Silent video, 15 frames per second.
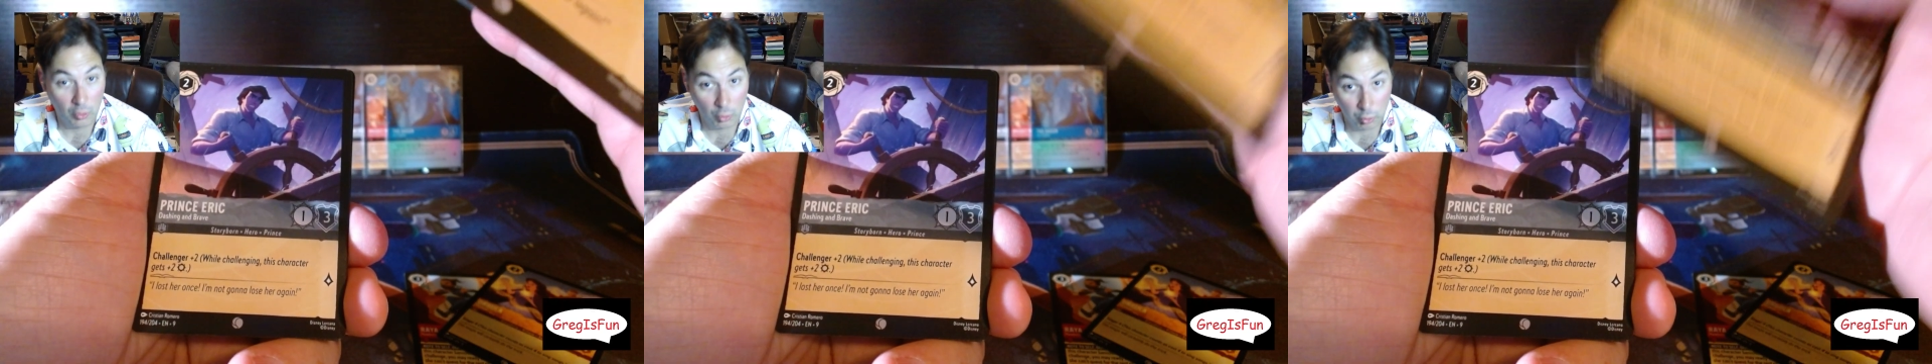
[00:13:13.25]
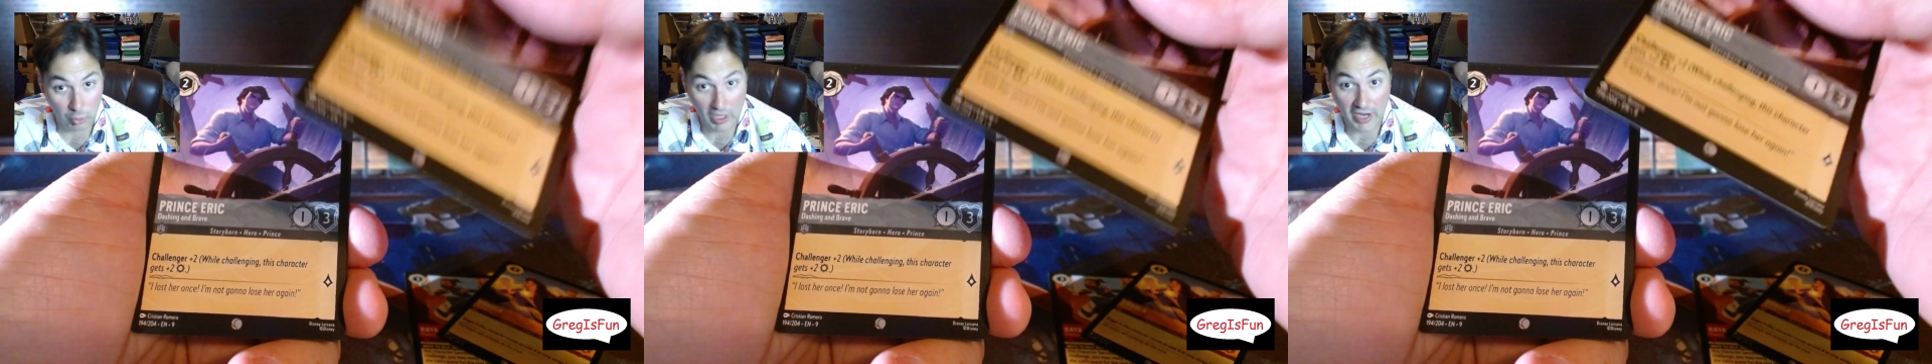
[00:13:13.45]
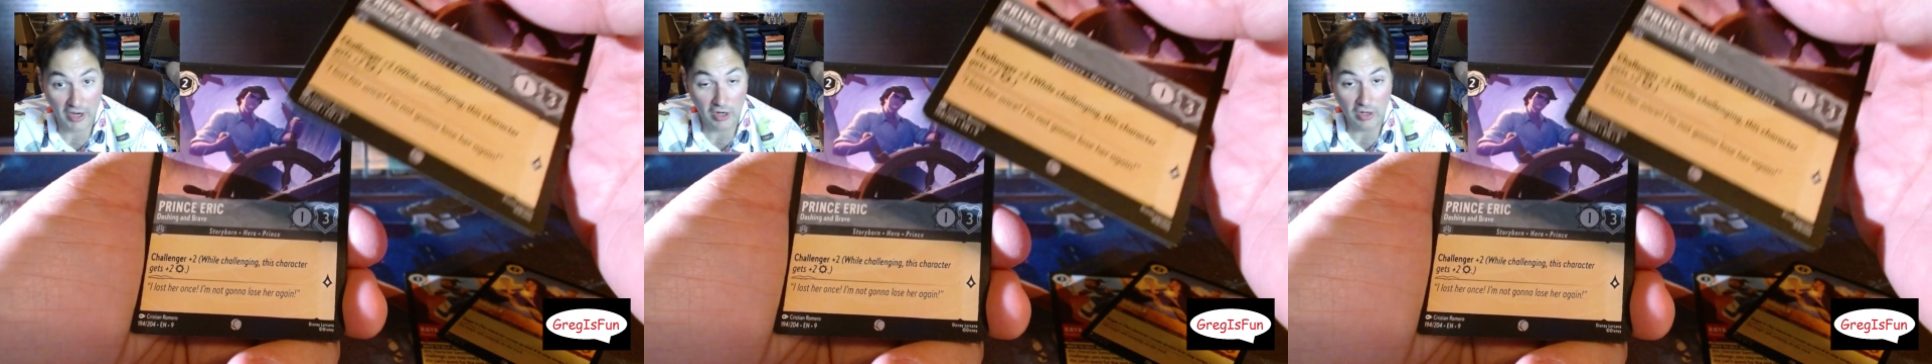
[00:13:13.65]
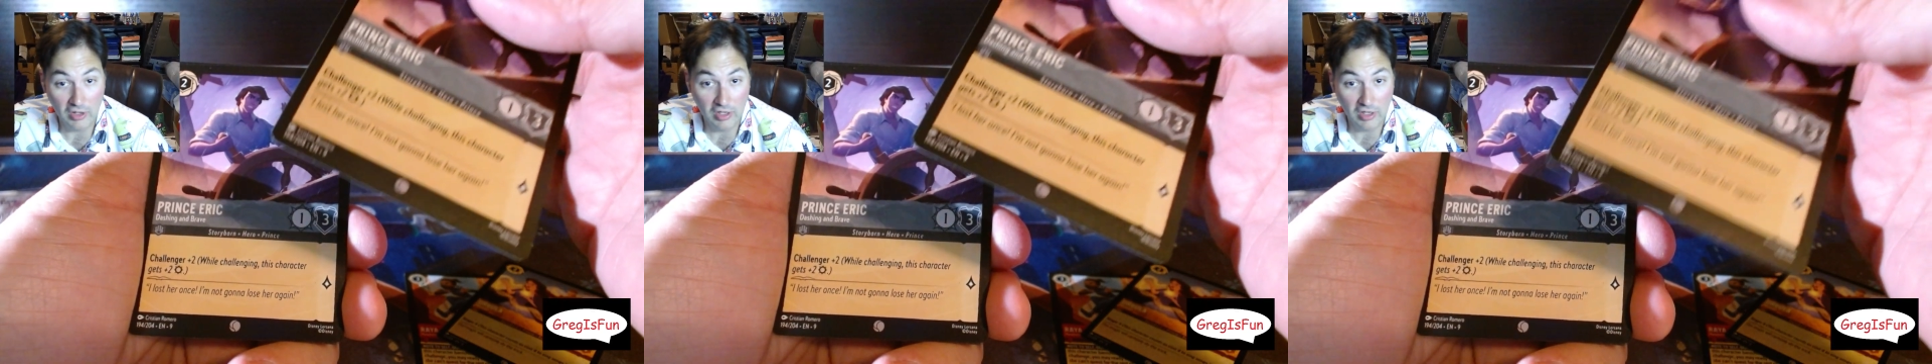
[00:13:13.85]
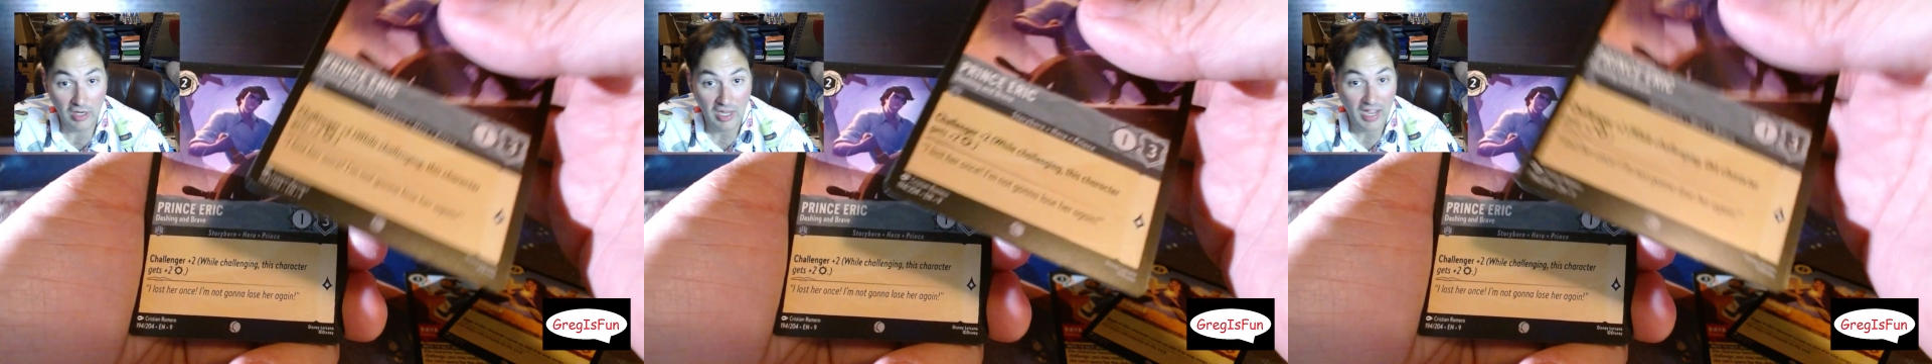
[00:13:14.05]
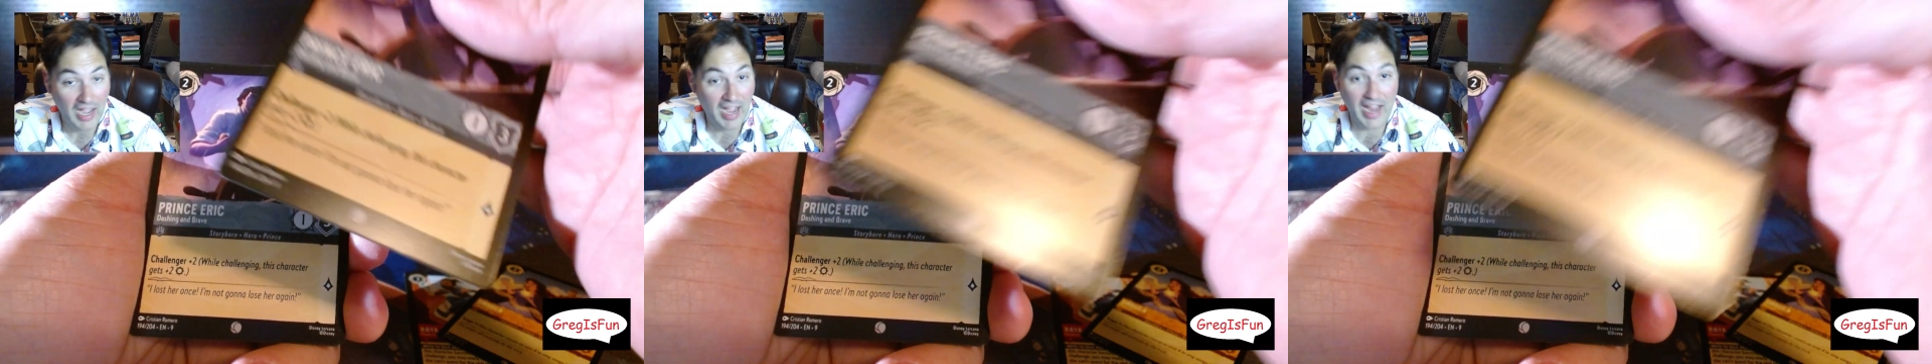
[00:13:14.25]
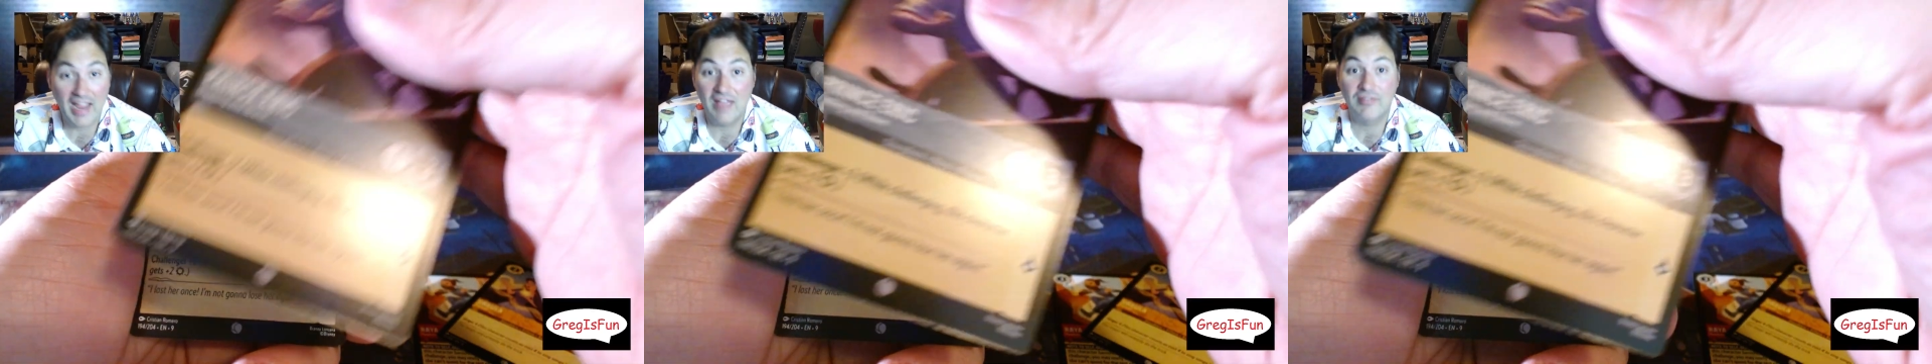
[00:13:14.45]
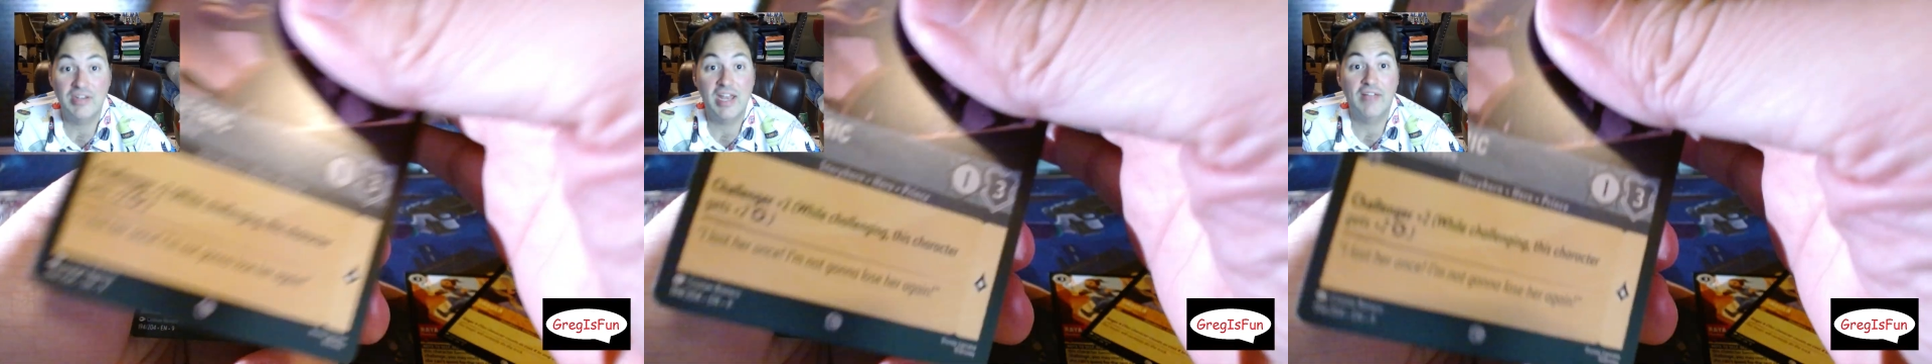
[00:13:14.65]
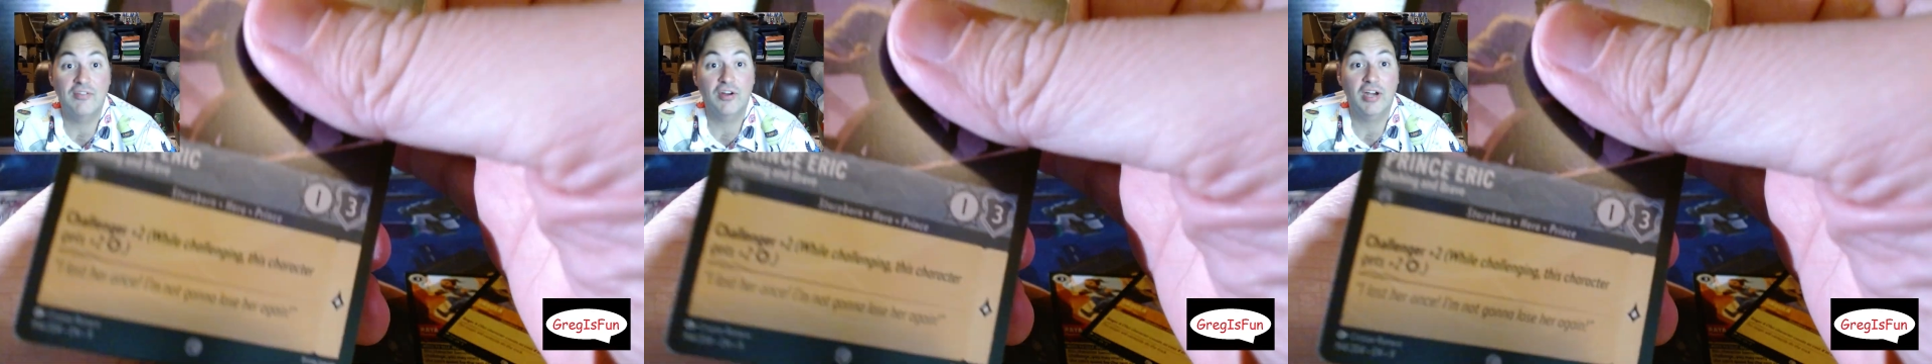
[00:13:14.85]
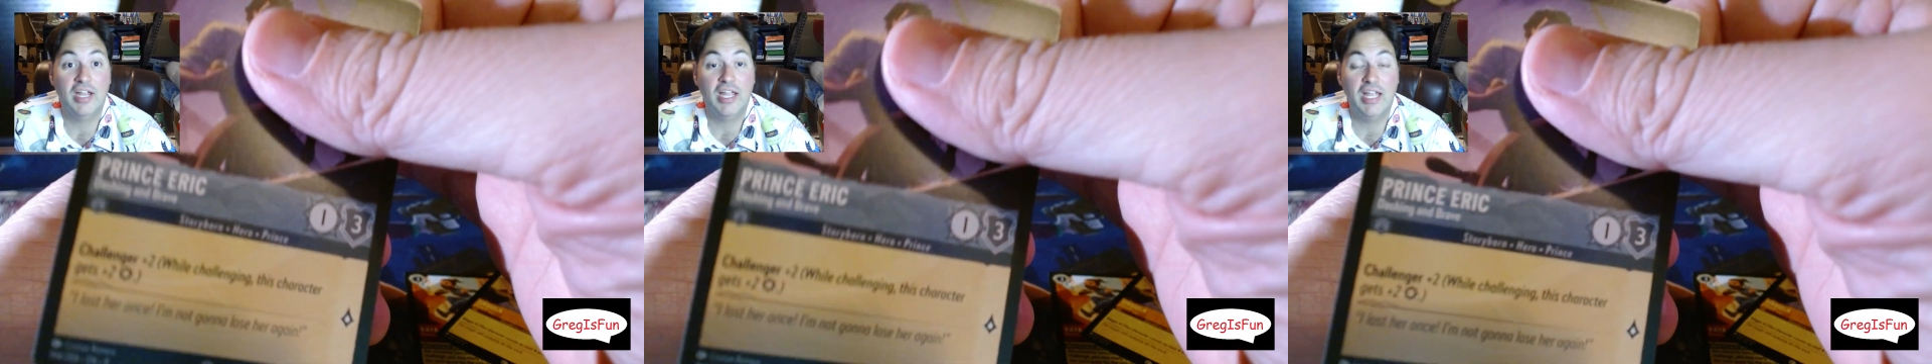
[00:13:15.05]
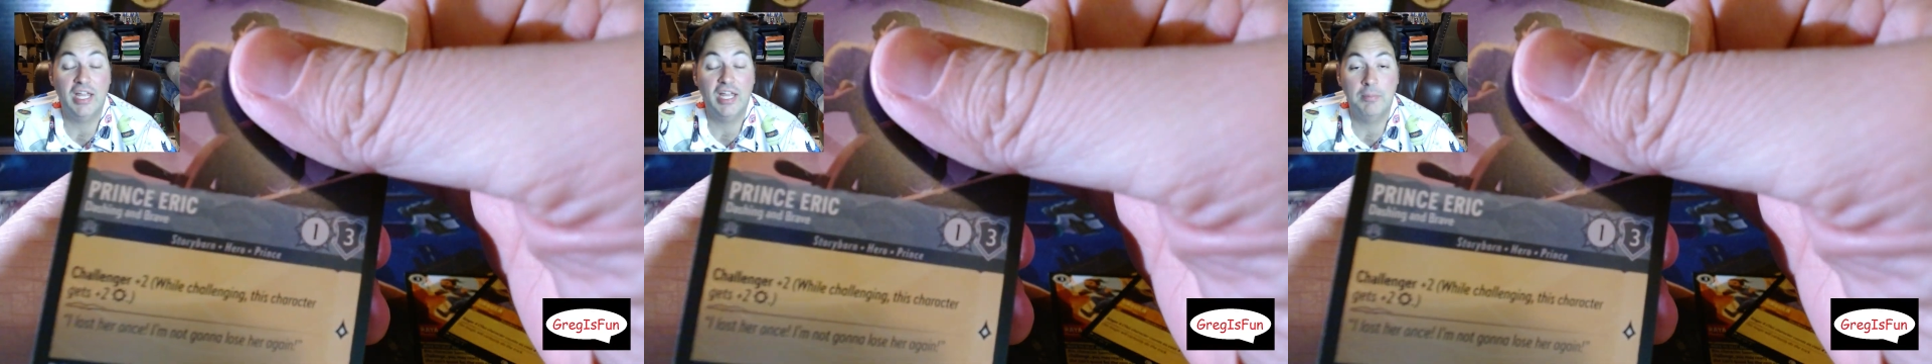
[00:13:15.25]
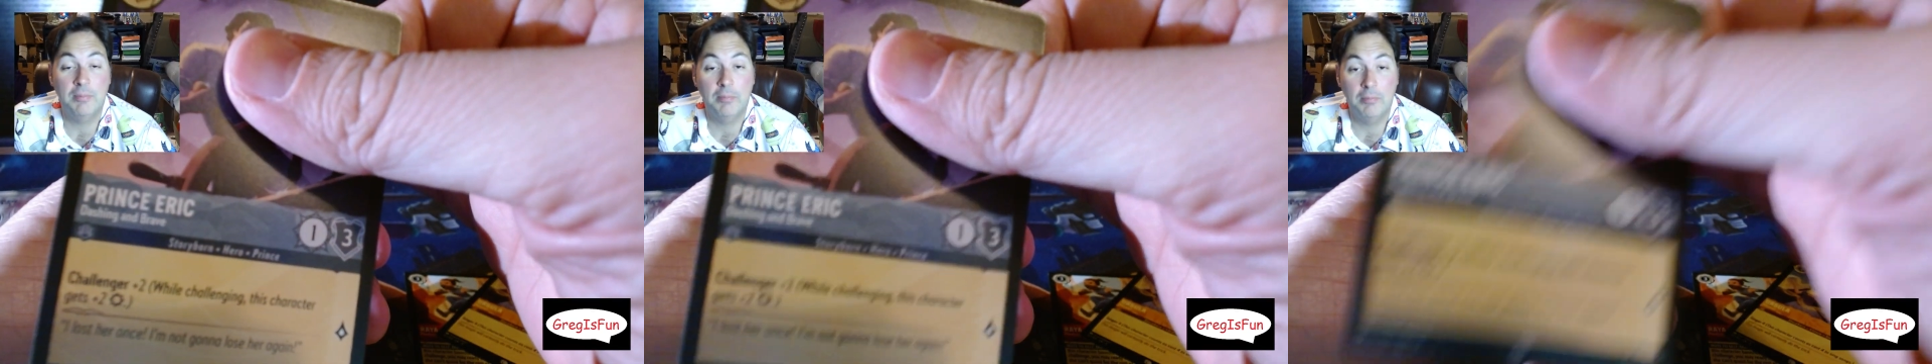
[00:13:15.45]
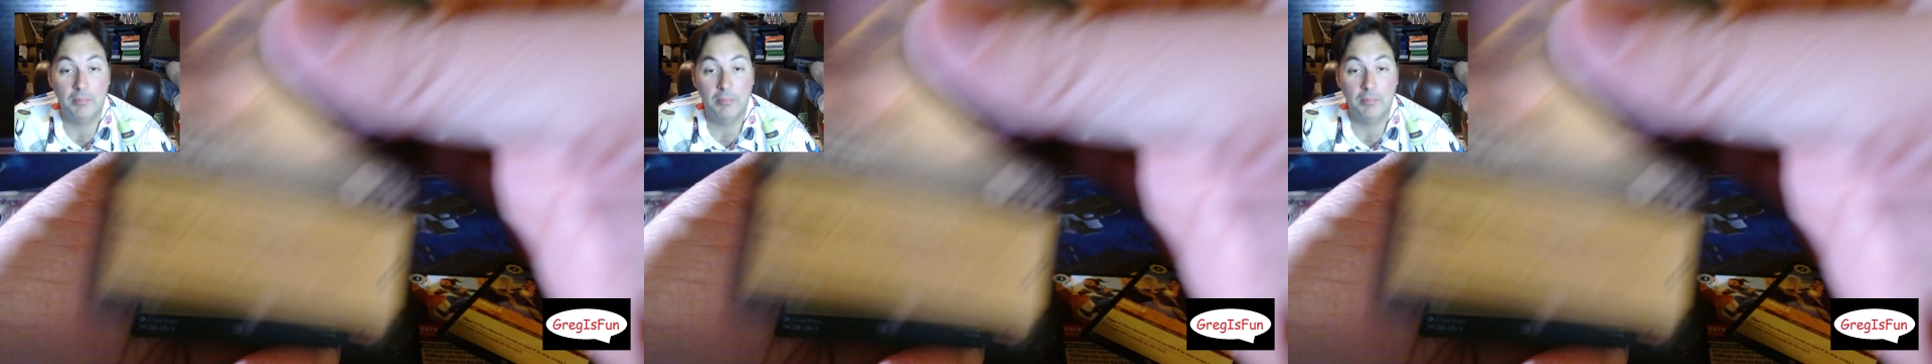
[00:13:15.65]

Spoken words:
rare, I have never in